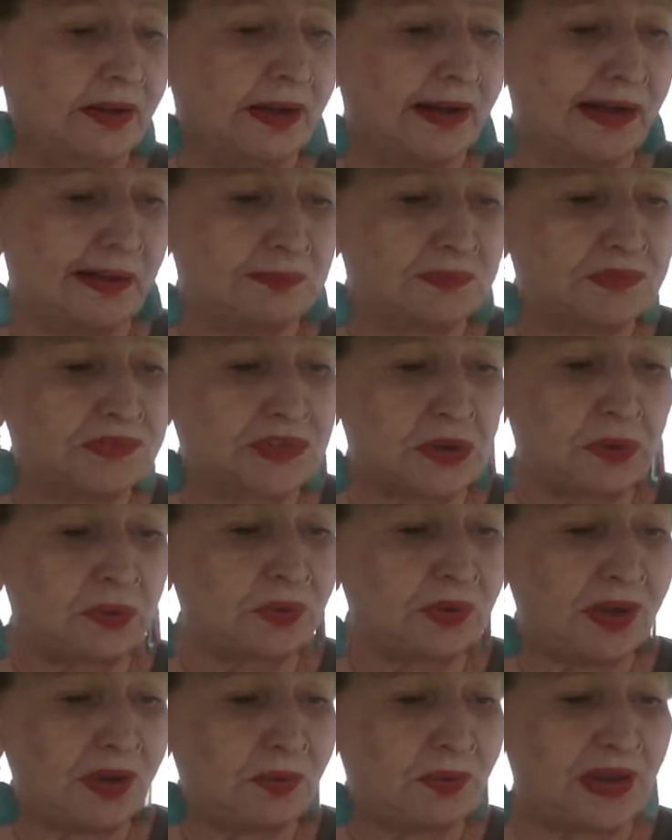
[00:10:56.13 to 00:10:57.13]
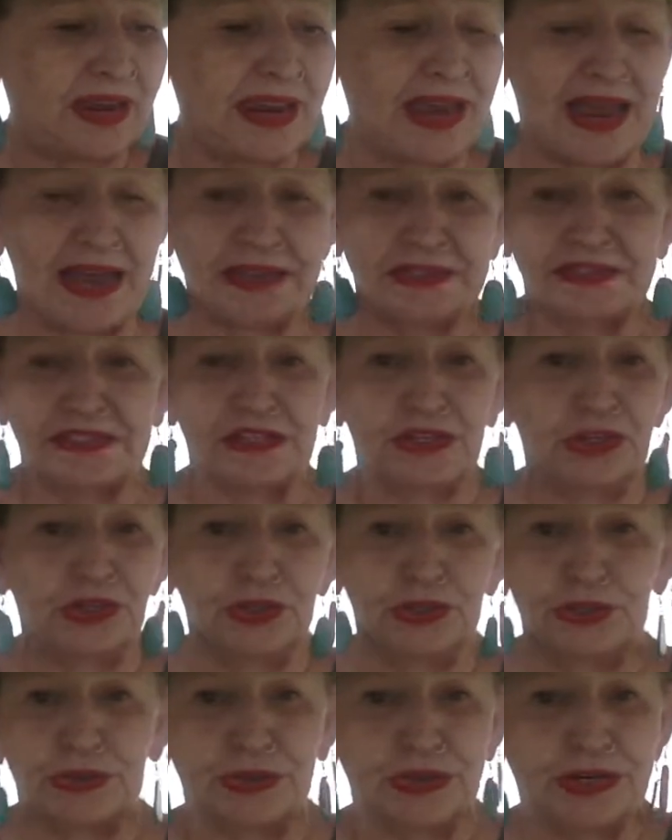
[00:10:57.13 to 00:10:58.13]
Um, so, no, he hasn't
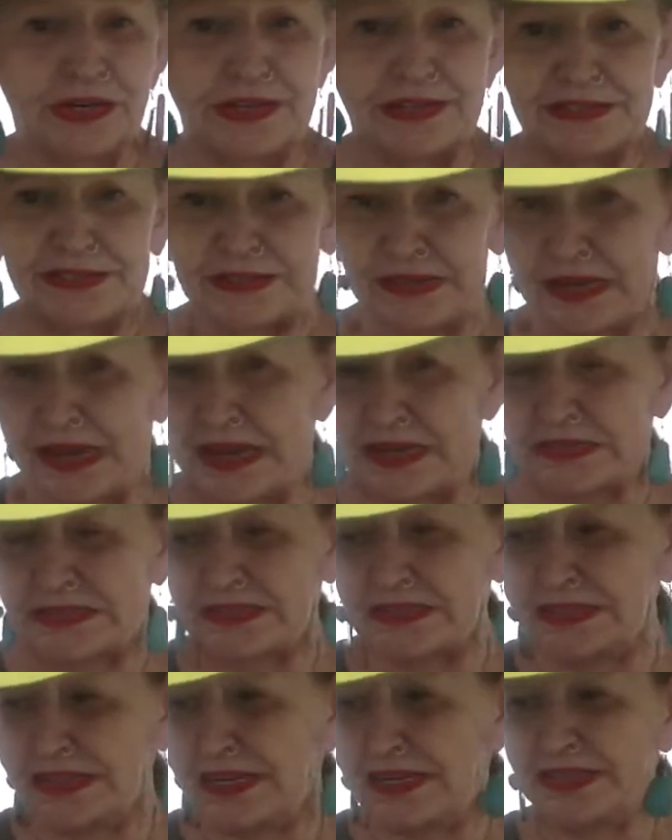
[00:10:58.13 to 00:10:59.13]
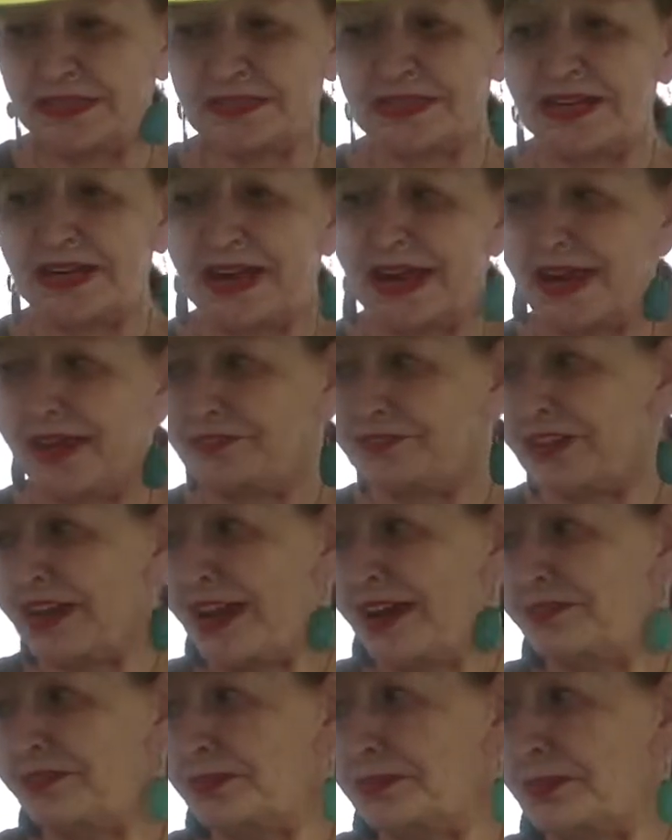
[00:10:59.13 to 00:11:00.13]
learned his lesson. He's going to have to
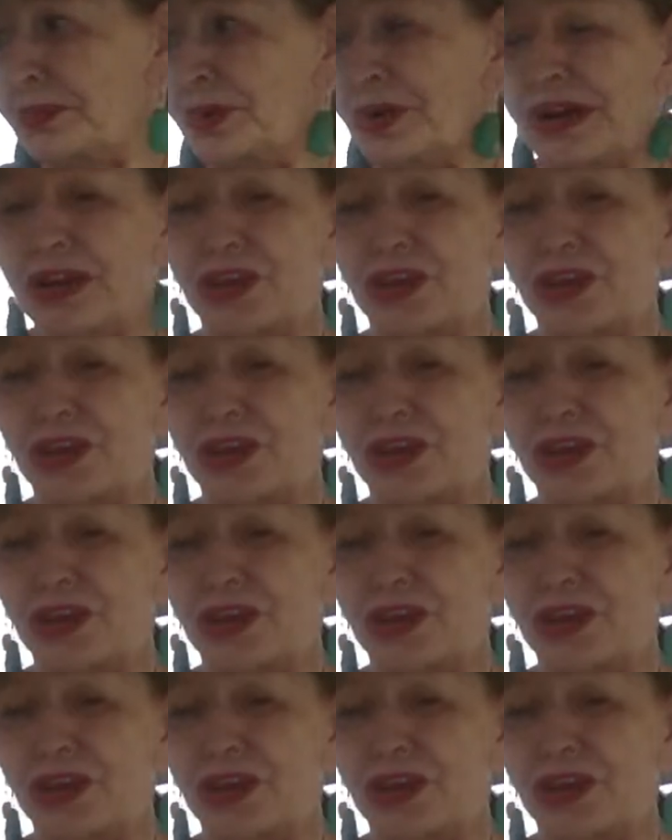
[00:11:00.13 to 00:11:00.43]
have a more